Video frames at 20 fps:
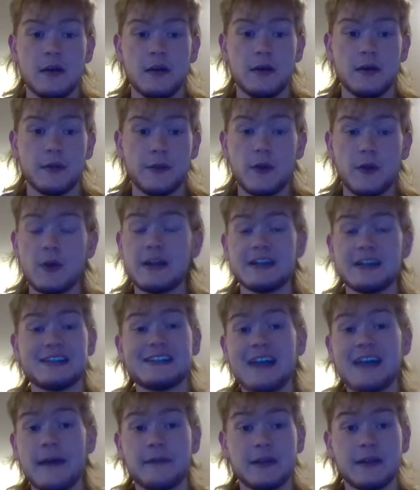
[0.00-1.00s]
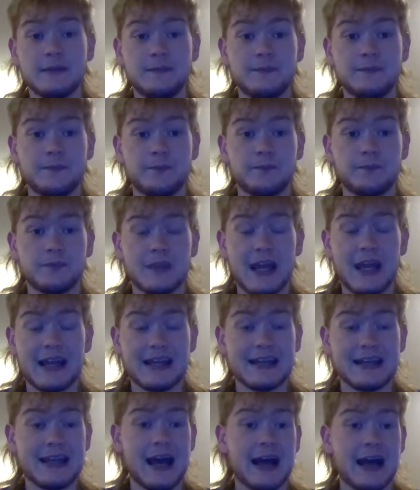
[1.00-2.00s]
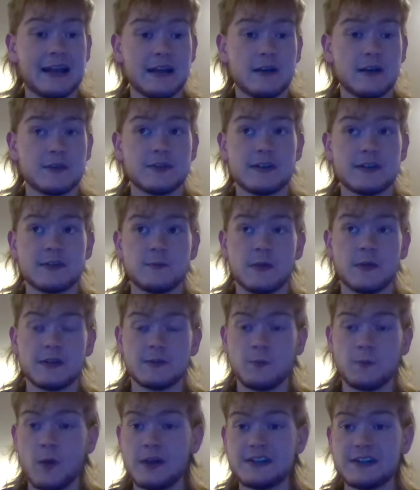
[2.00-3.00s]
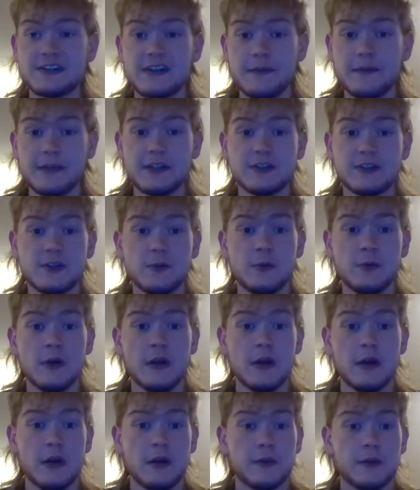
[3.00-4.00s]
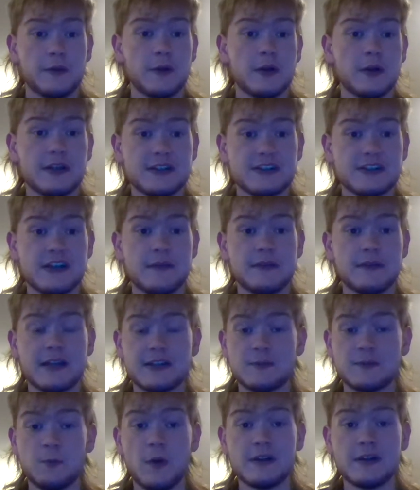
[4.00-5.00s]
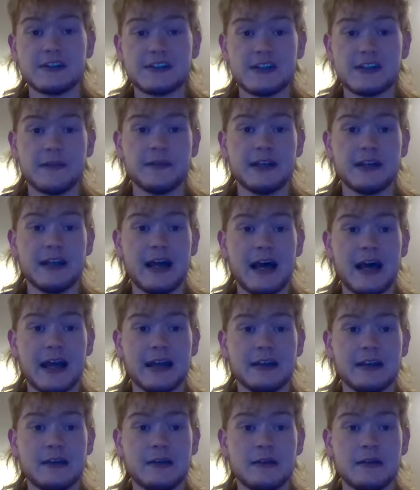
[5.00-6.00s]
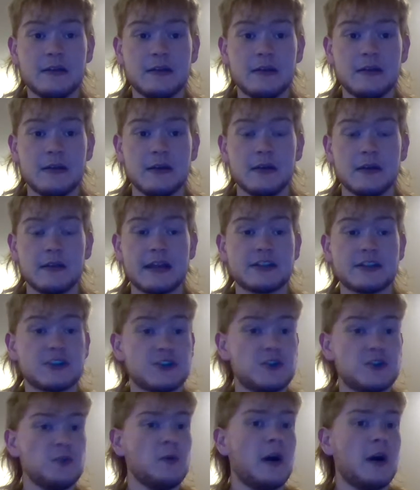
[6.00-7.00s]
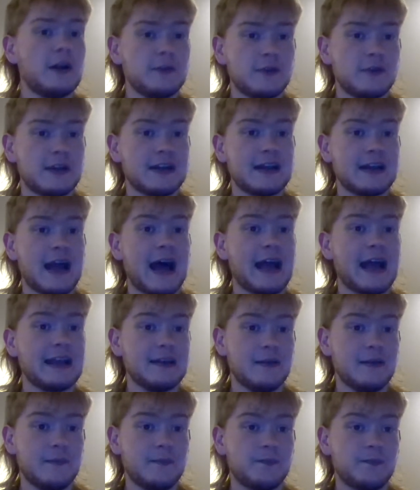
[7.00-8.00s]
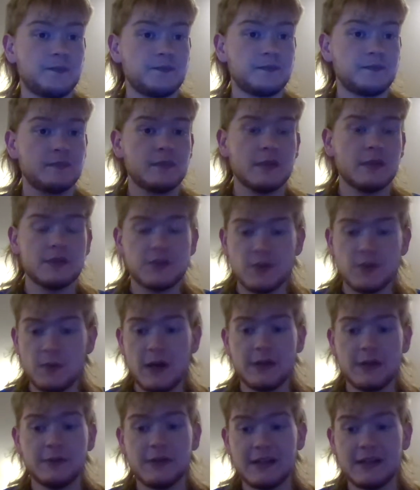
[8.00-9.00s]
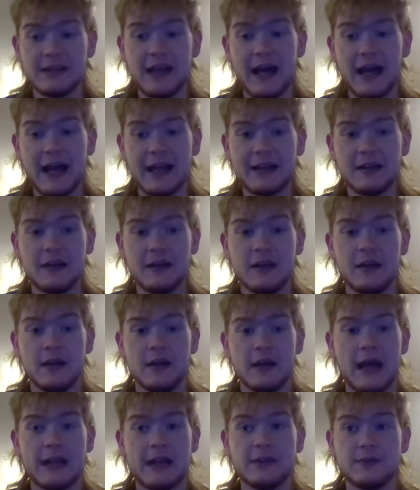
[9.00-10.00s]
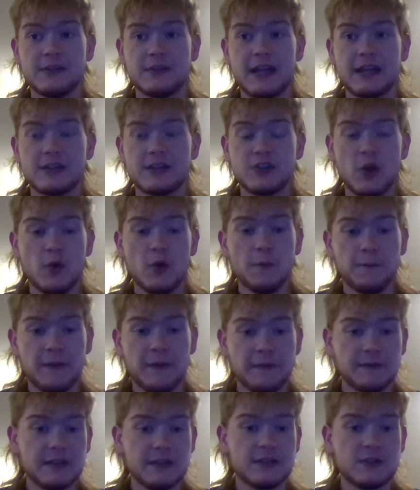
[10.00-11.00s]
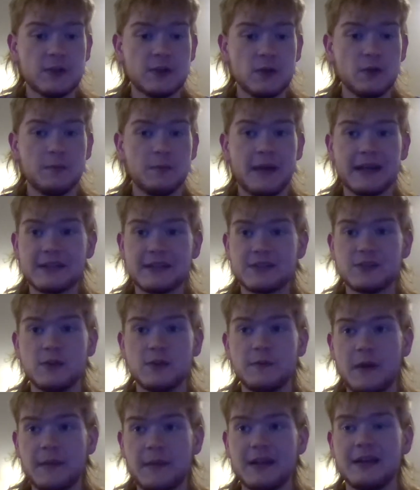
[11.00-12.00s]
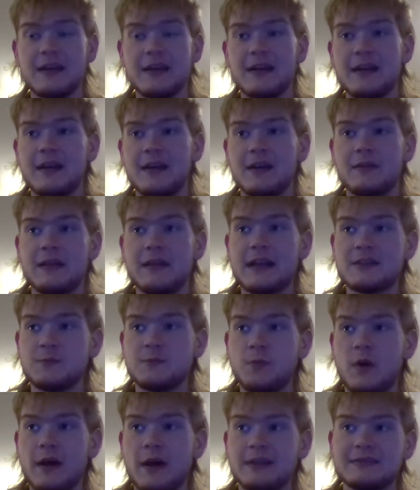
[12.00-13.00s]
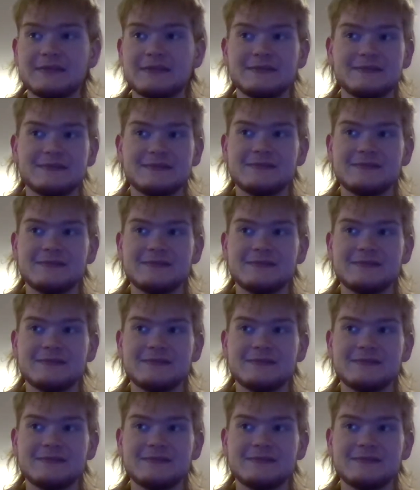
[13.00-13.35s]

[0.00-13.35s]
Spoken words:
37 that he got here. So that's what's 172, 37, that's 179. That's 209. 209. And you take 252 minus 2. I mean, that's what?